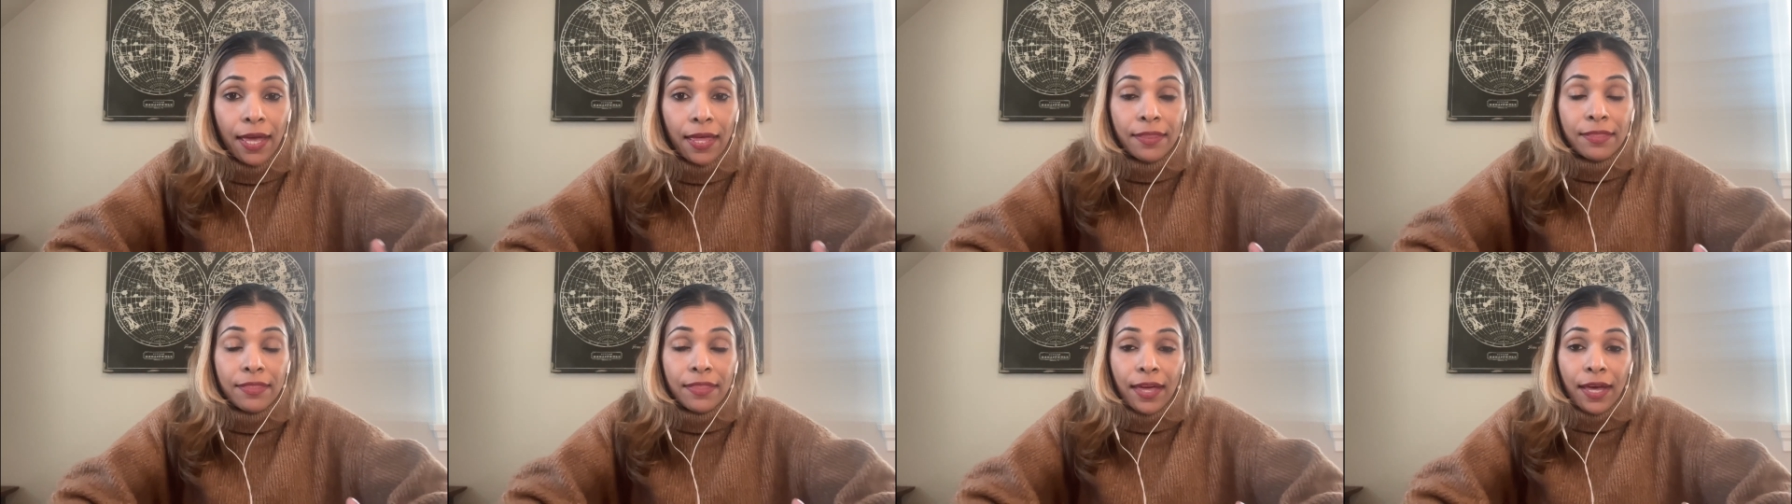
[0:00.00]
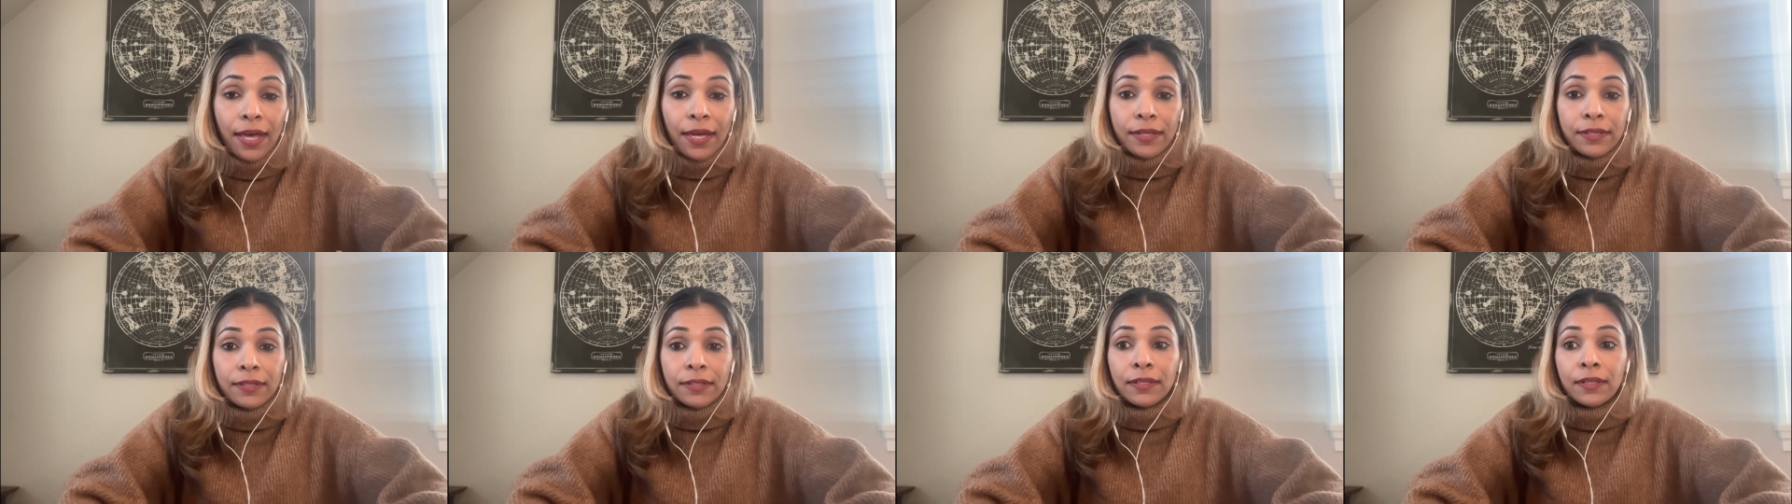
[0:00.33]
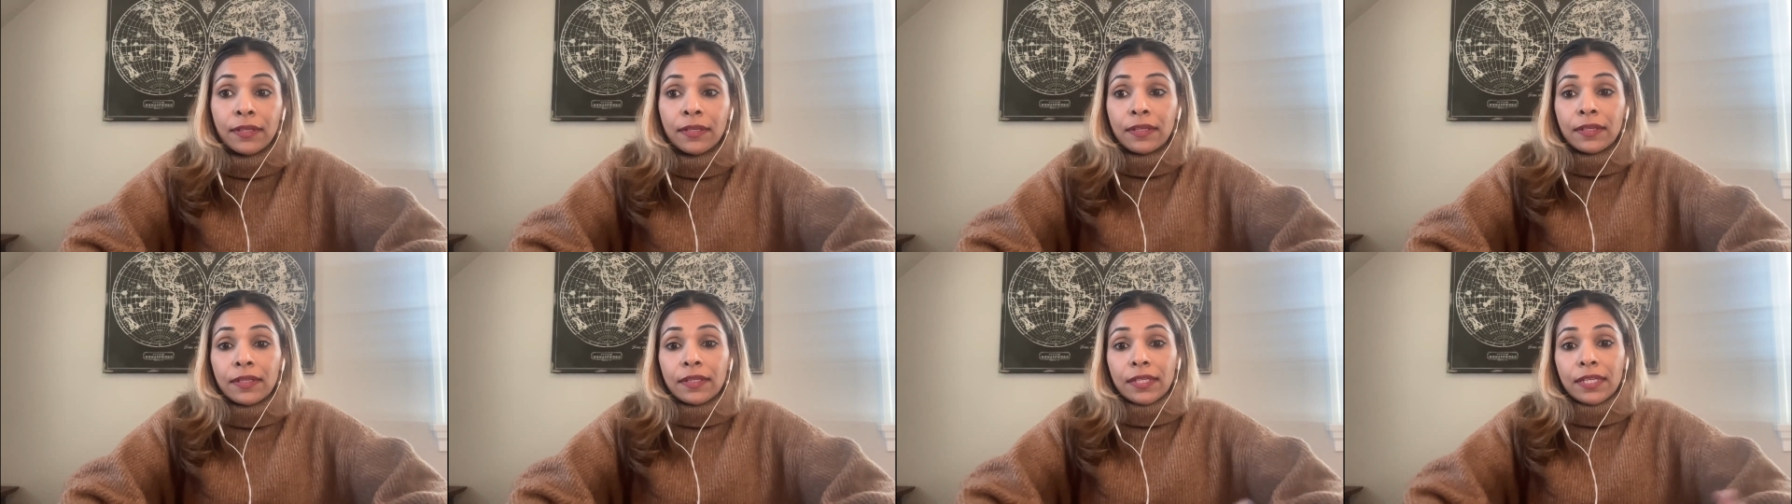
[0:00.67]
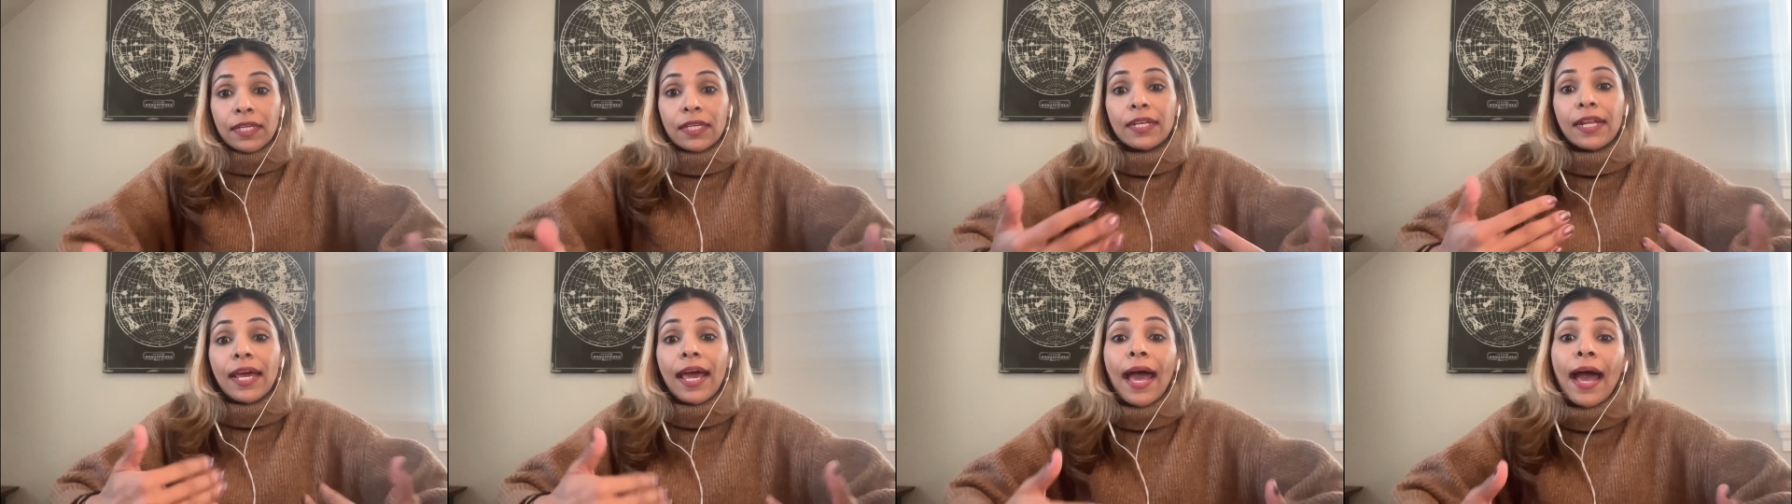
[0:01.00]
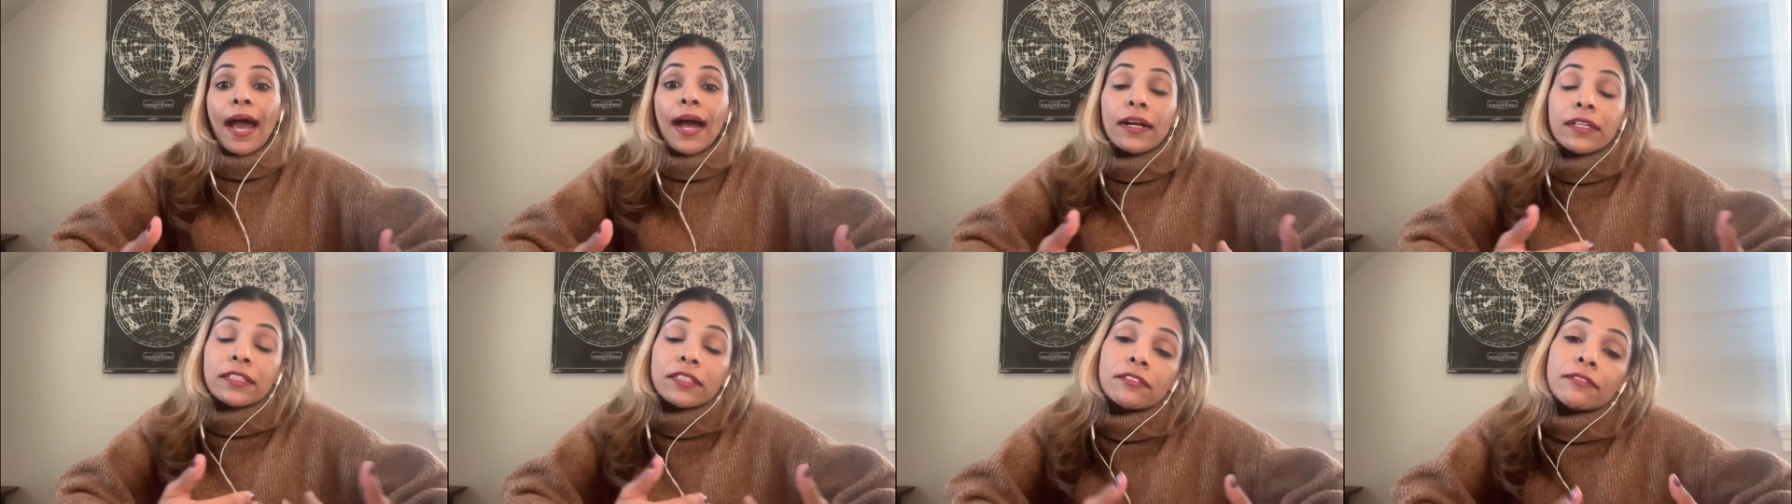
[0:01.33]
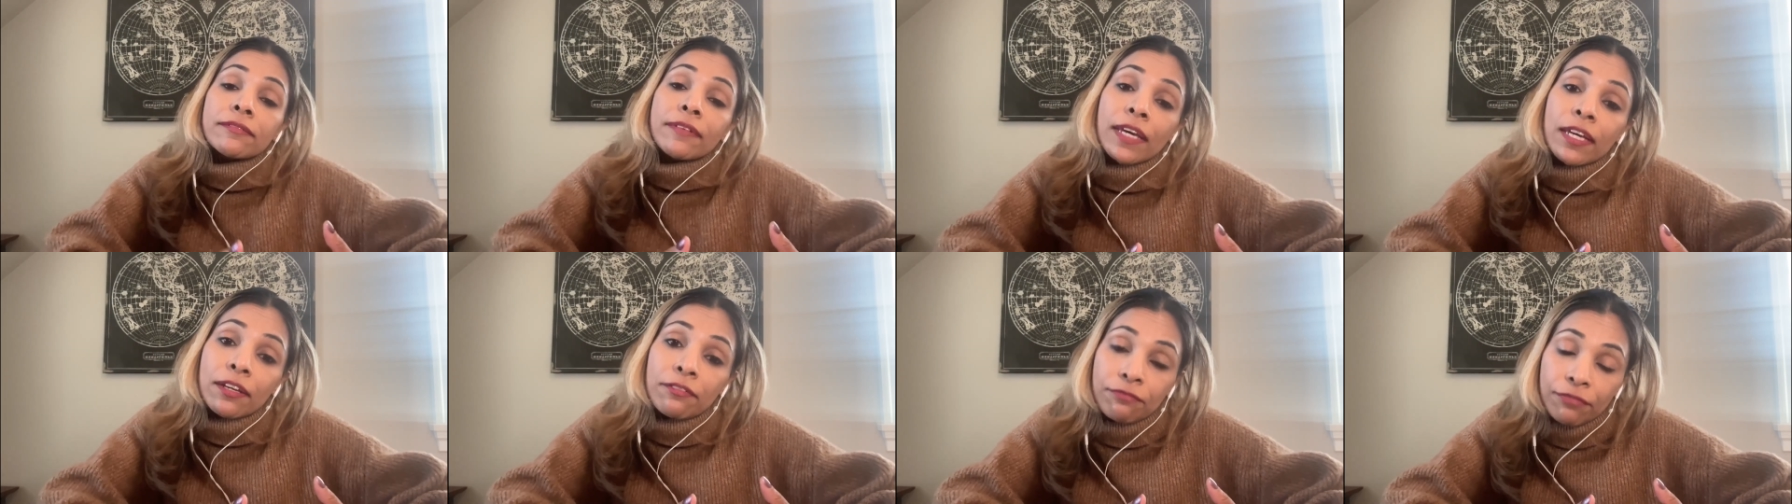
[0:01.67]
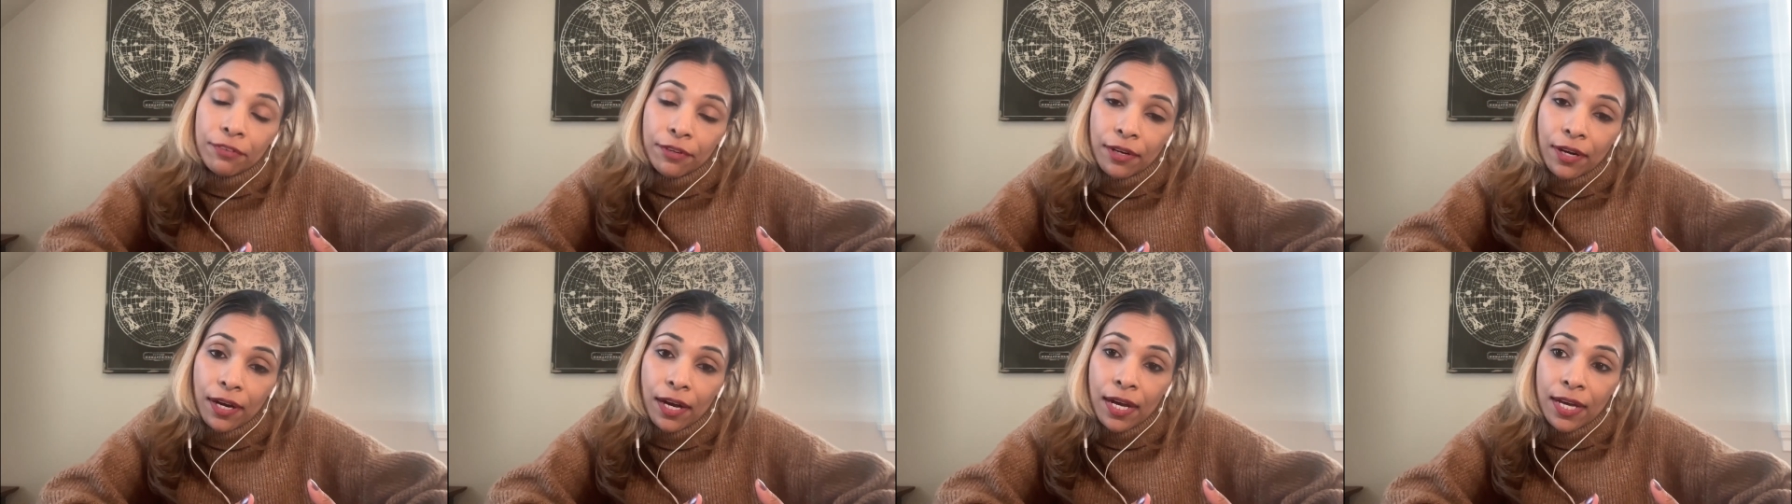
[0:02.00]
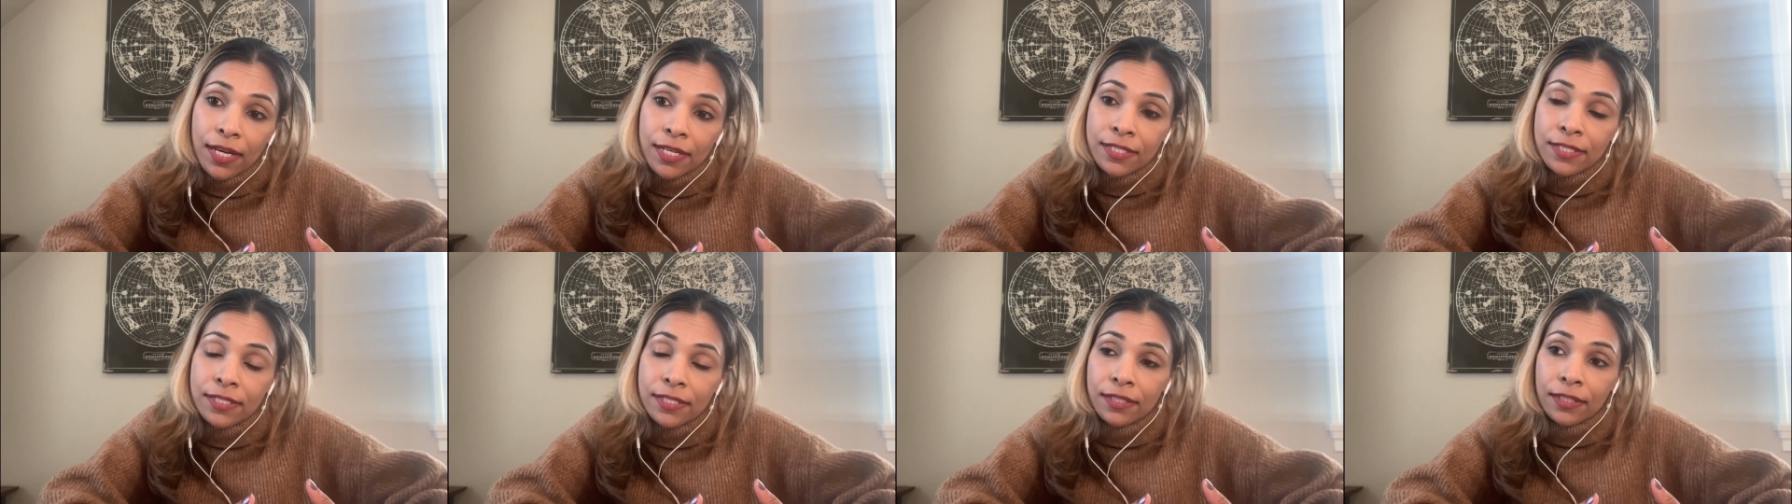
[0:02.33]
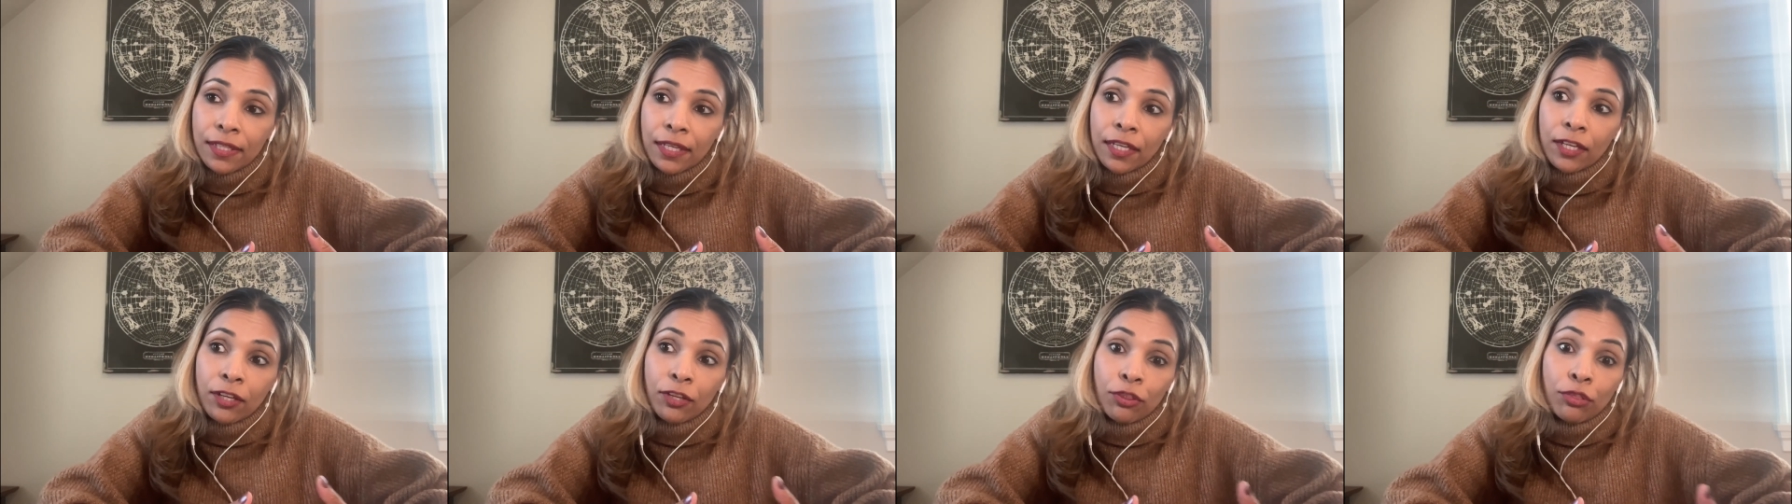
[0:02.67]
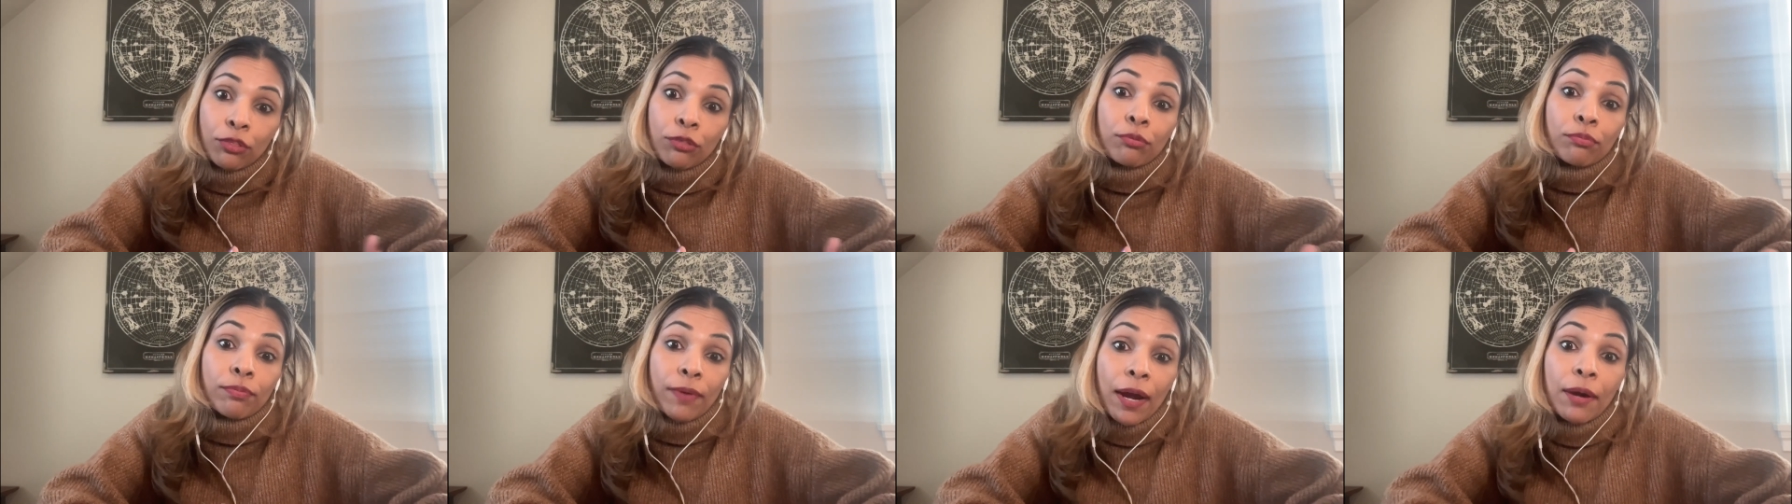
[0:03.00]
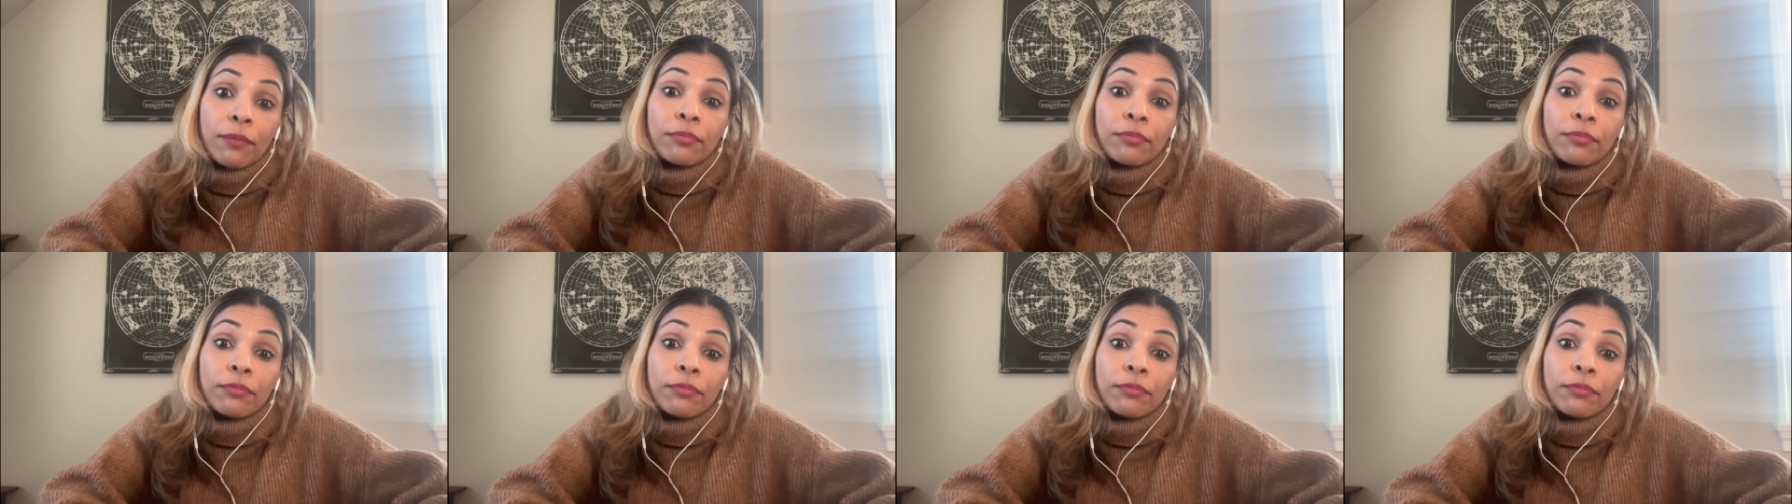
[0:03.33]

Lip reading: That can activate for us like a threat